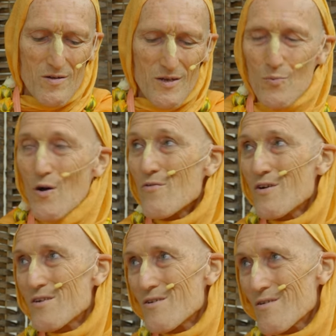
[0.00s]
That's one
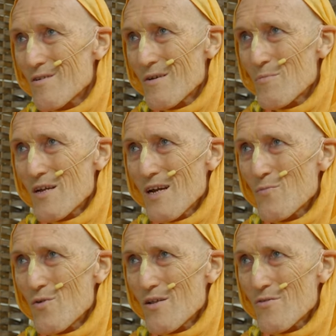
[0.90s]
reason. He
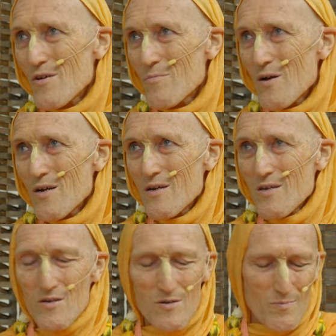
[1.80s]
became wealthy by
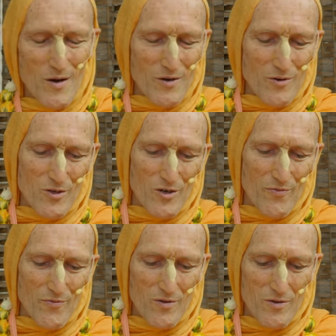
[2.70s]
his
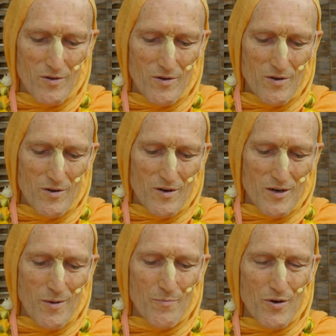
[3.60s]
Microsoft
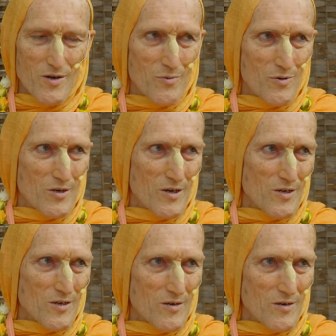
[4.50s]
company, which
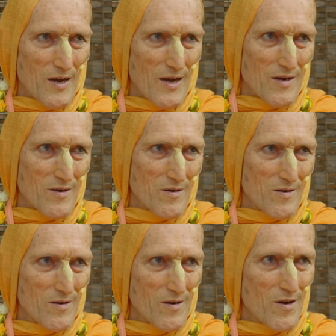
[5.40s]
has had
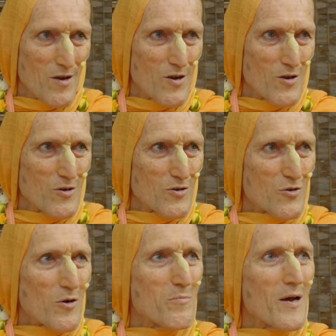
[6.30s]

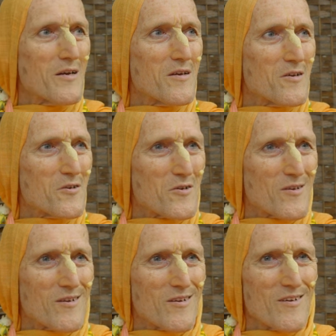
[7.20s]

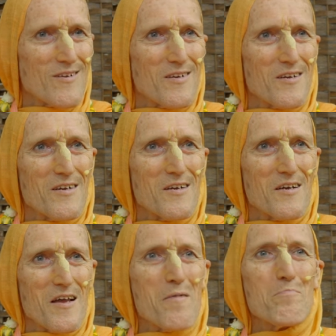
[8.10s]
tremendous
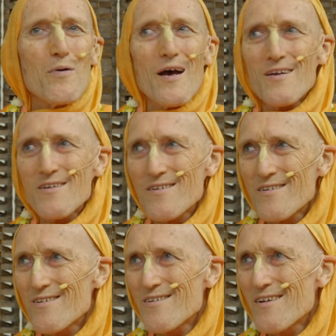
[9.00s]
impact
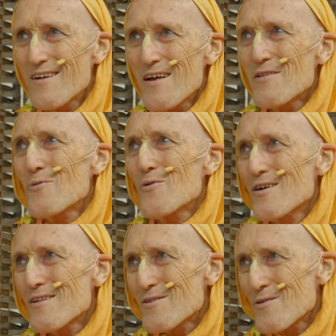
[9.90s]
in the
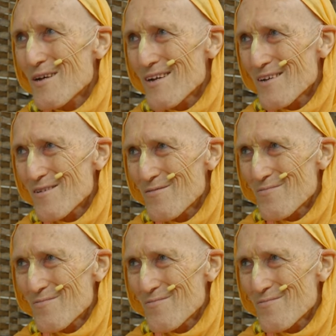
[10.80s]
world today.